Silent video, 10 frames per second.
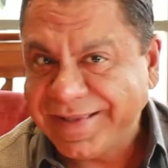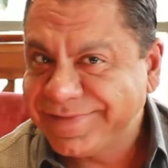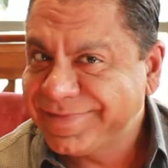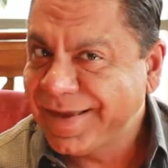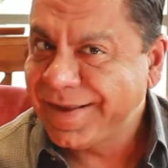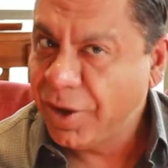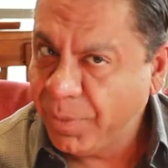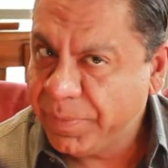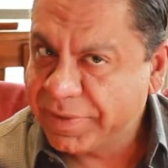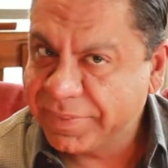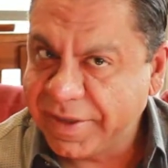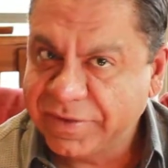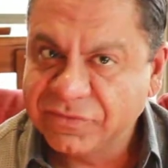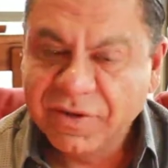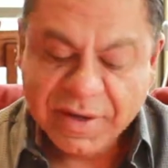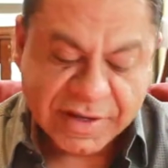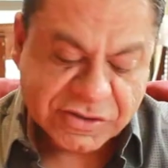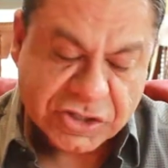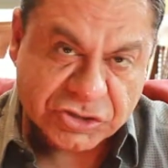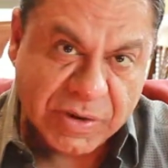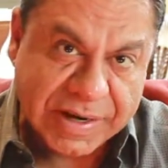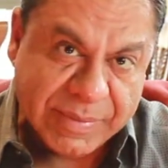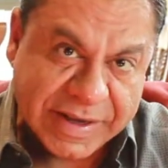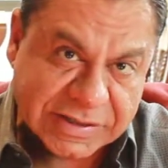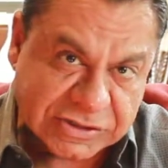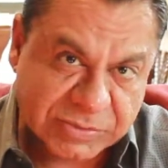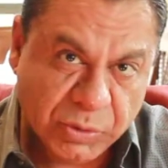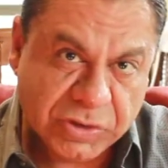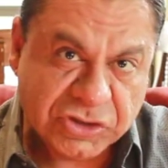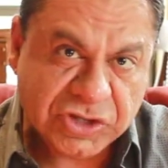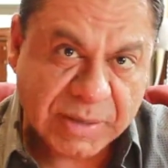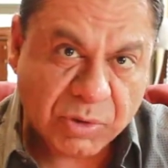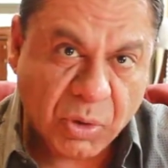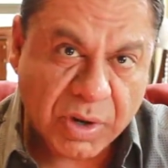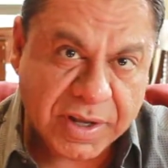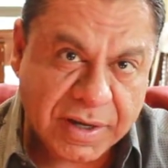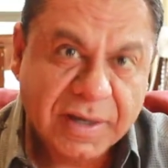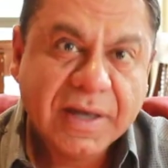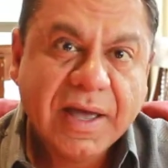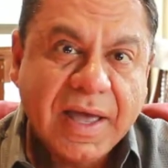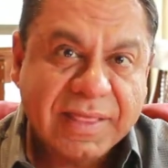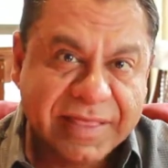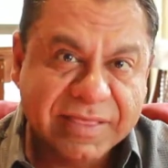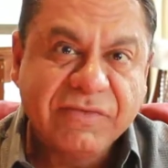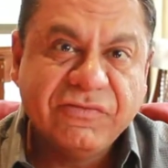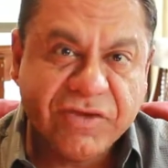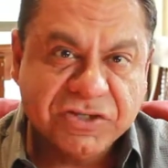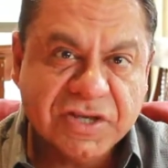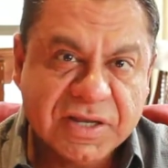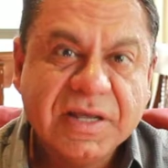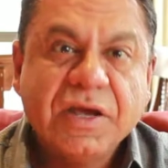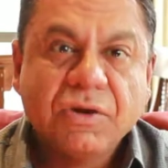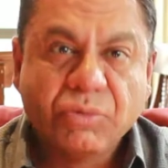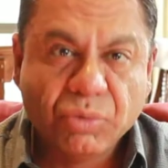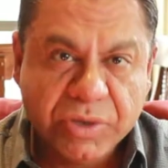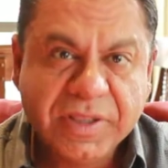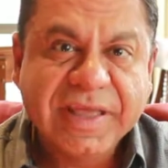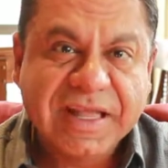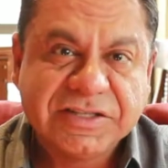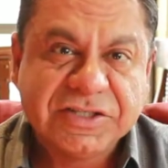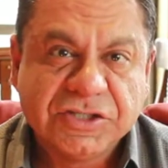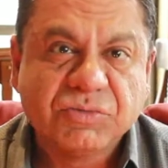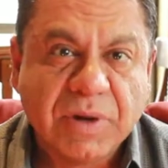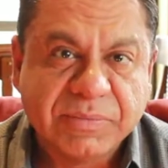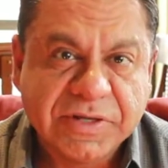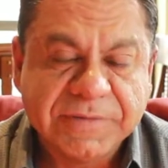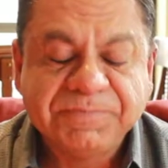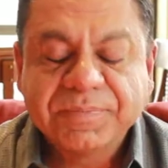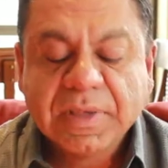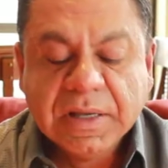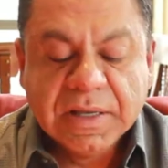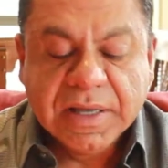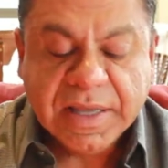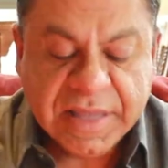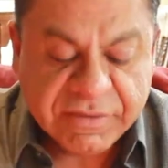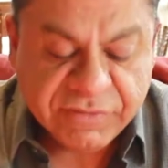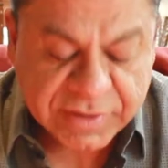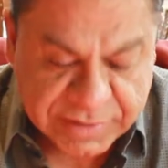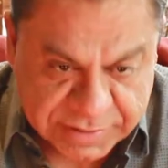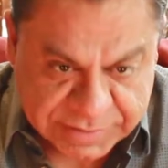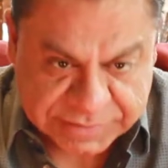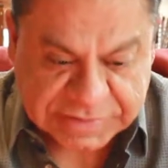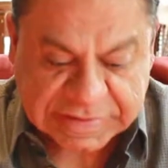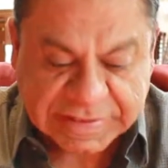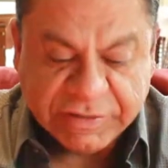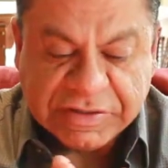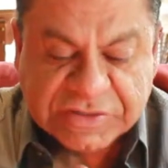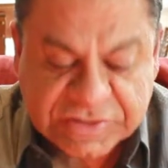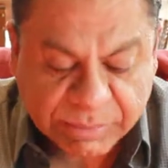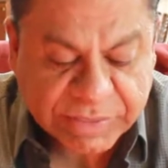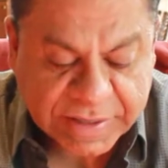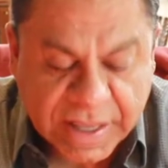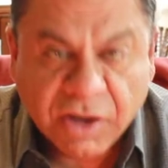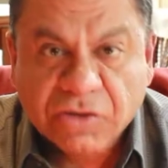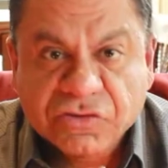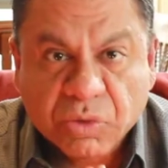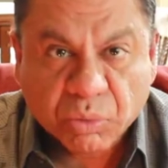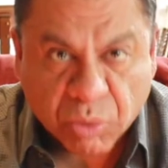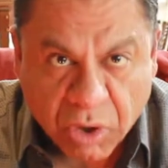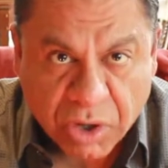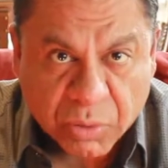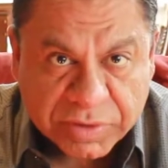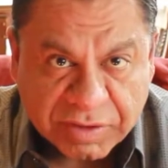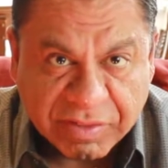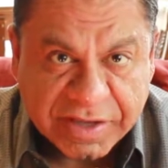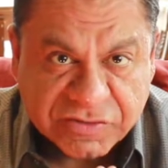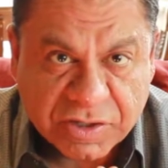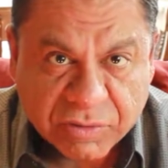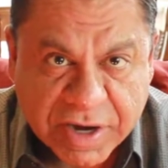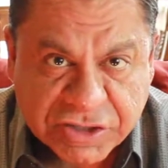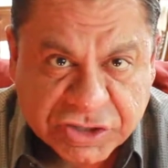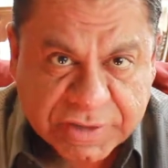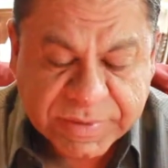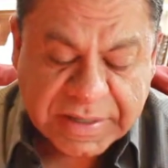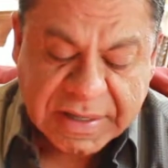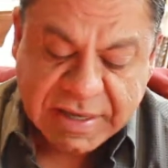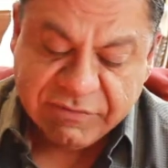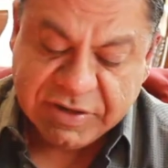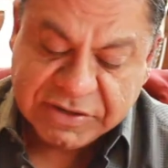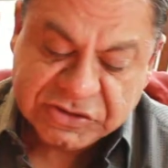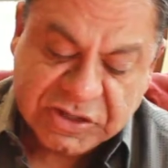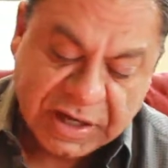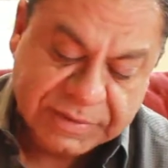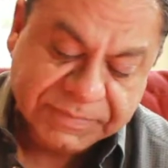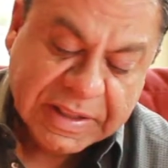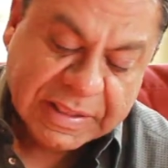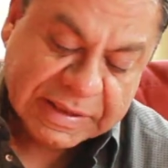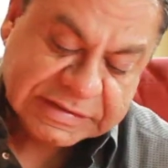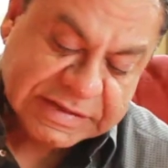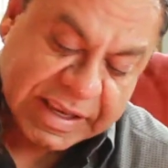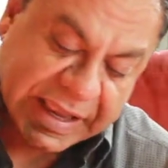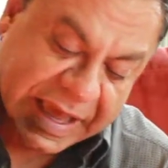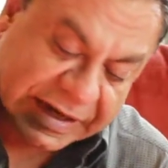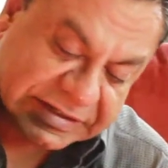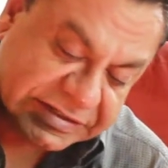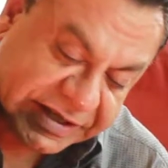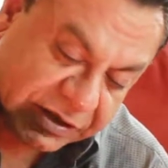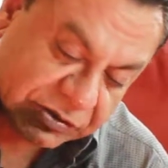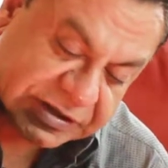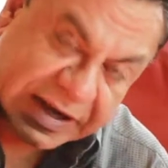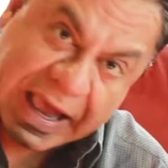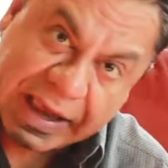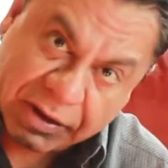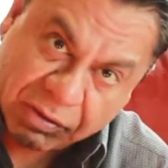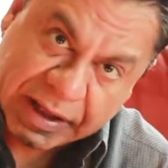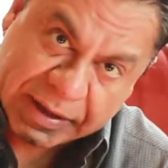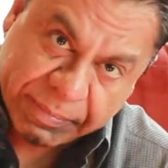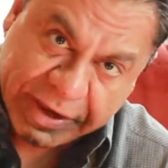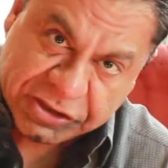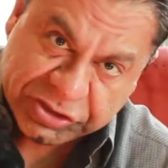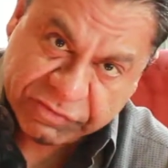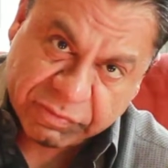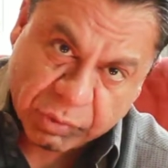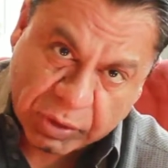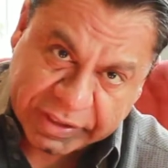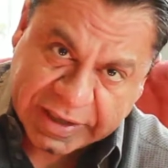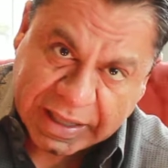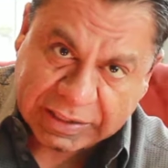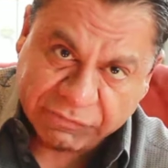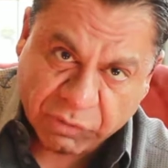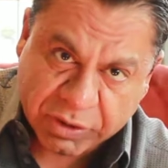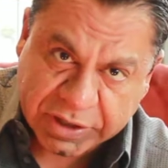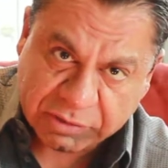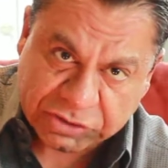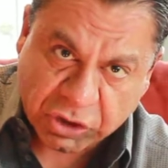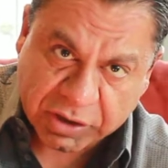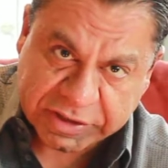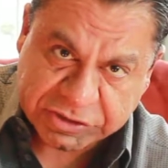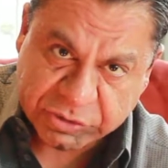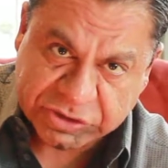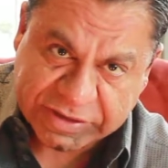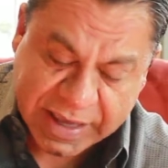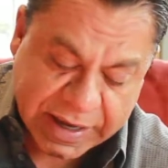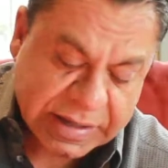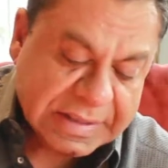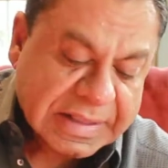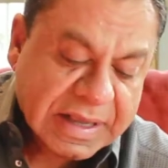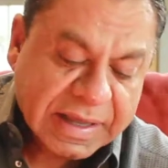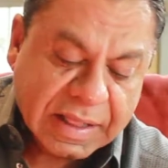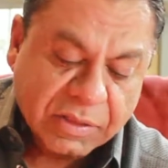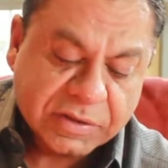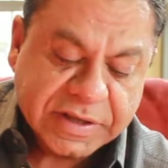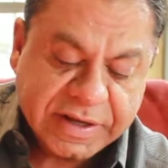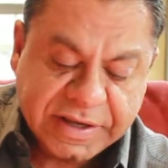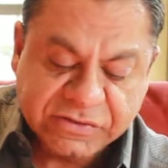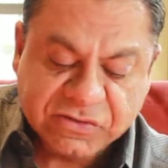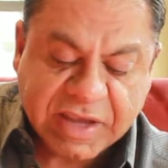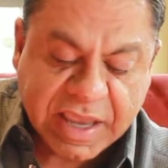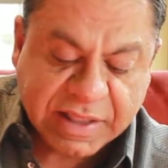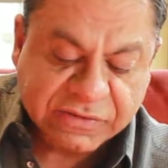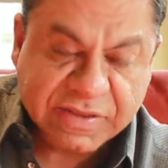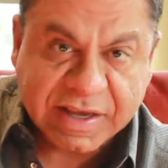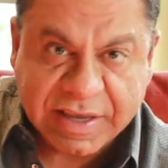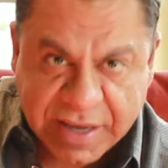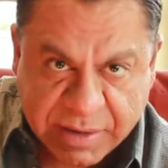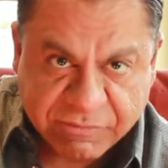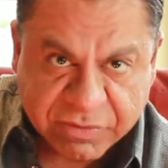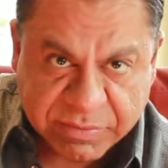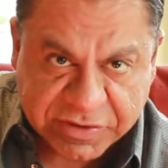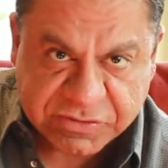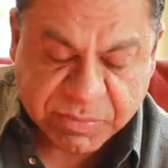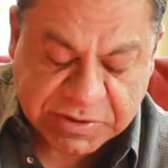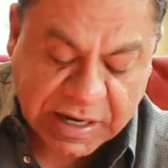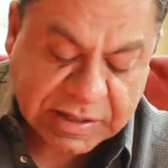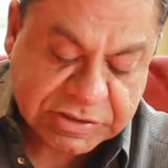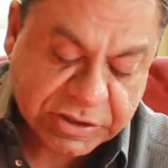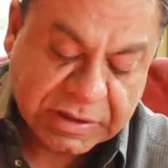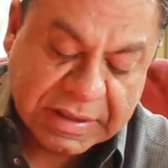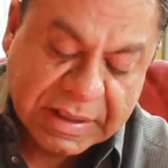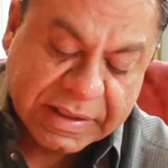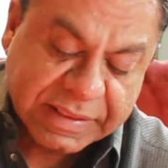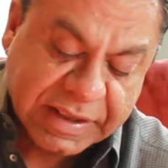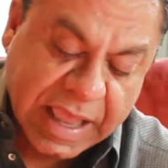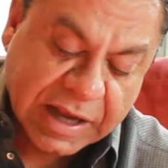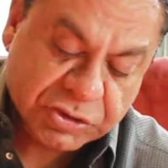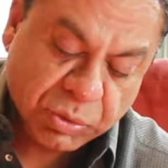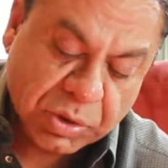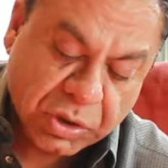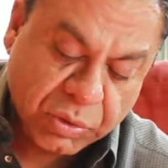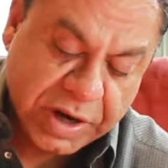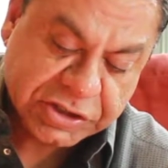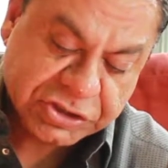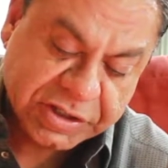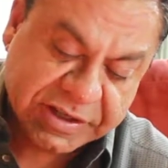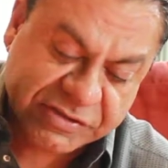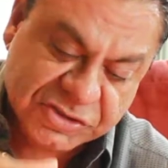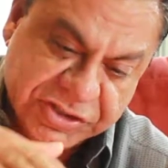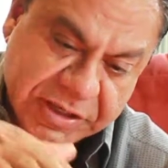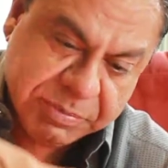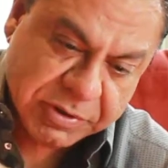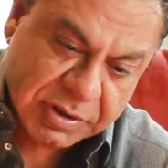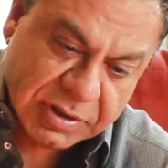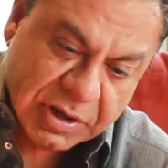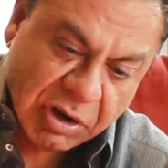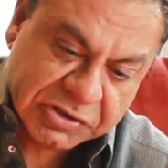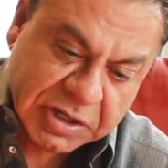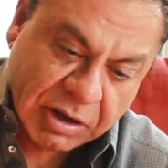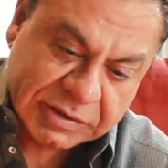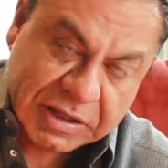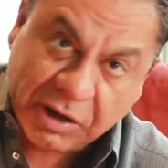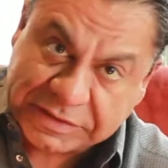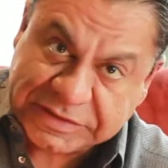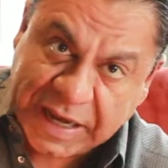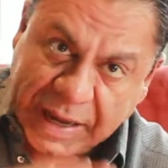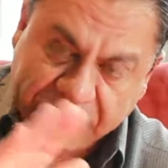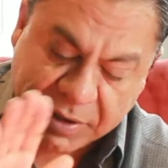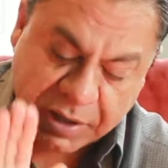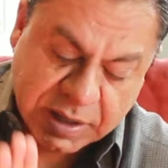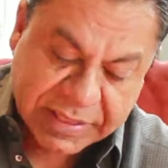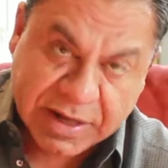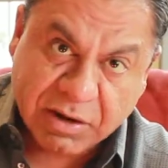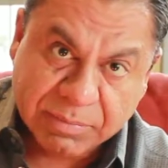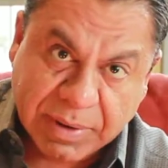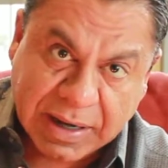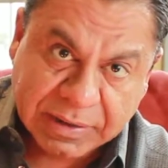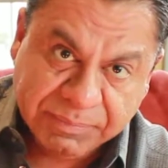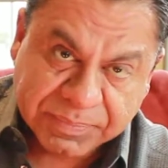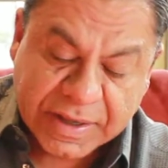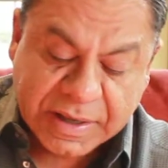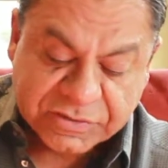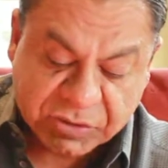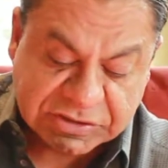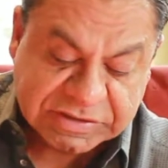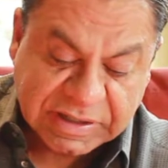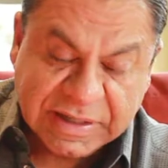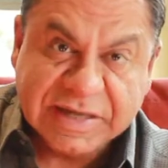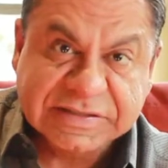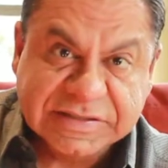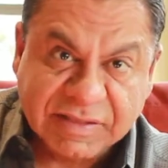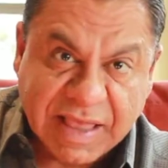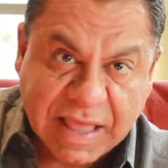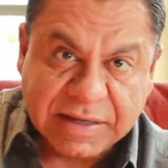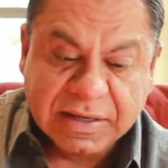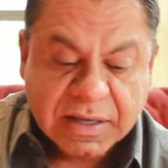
it's not helping things, it's just trying to make a smoother shaped cornea, and then the vision really gets disrupted. If there is something else wrong with the laser correction, if it is done, let's say, at a tilted angle. I had a patient from Northern California I was talking to today, and I looked at his scans that came from his doctor. The actual correction is deeper on, on top than on bottom, so it's done at a slant.